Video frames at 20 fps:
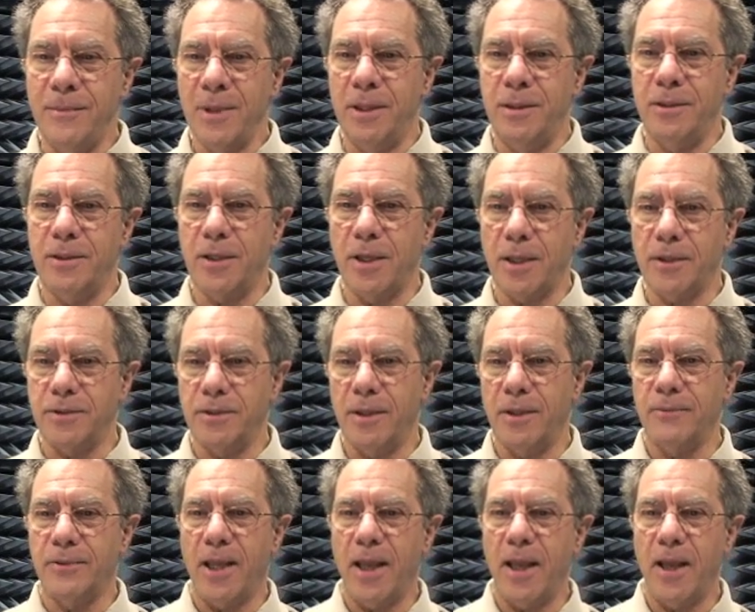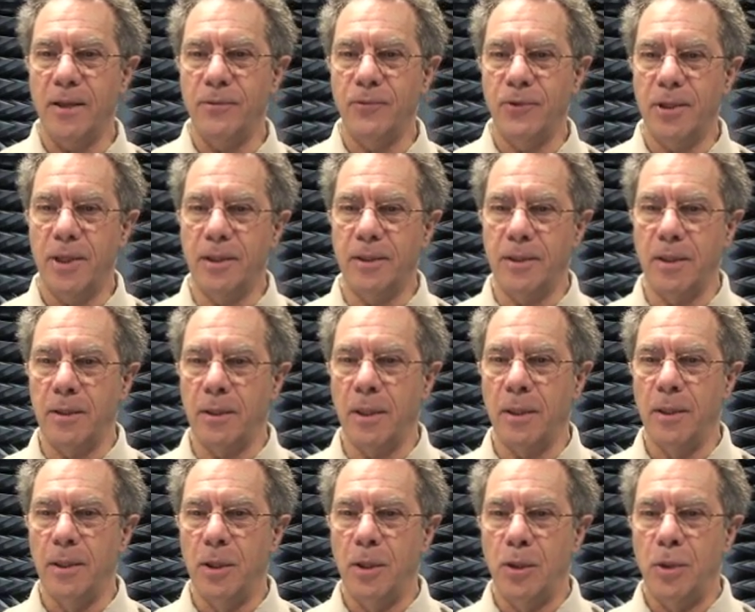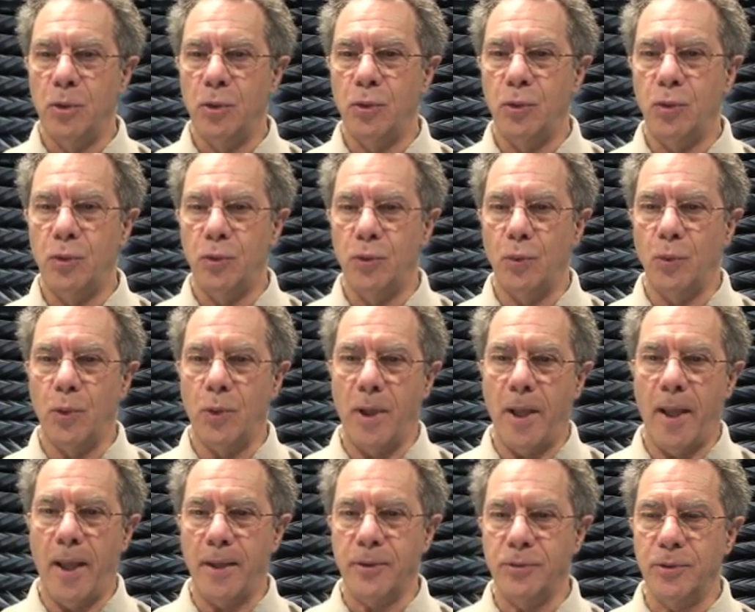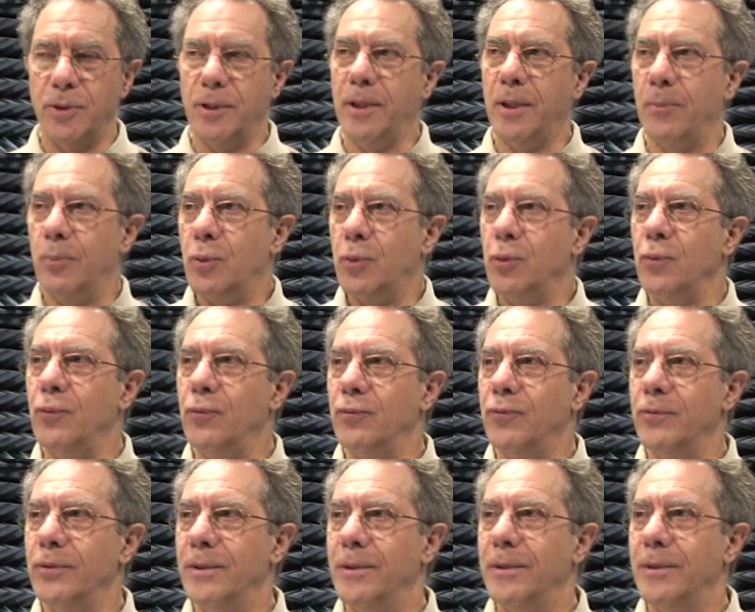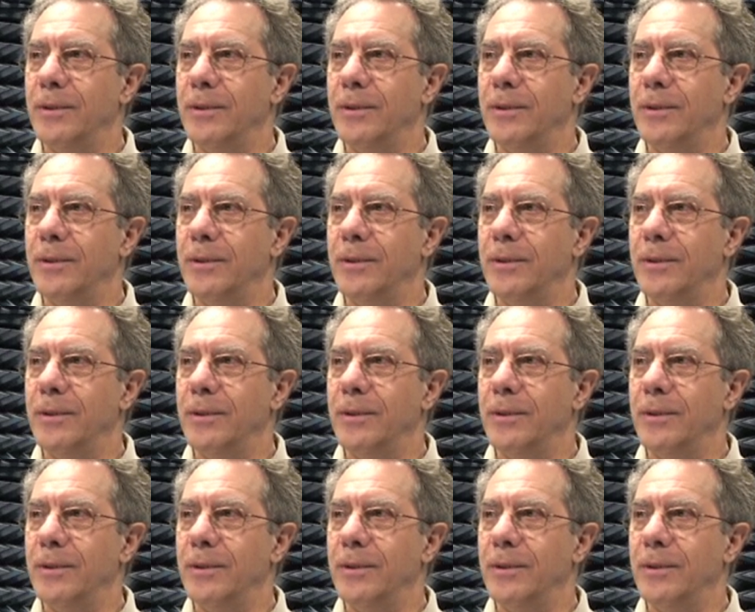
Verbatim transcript: interaction of the hand with the antenna to actually improve,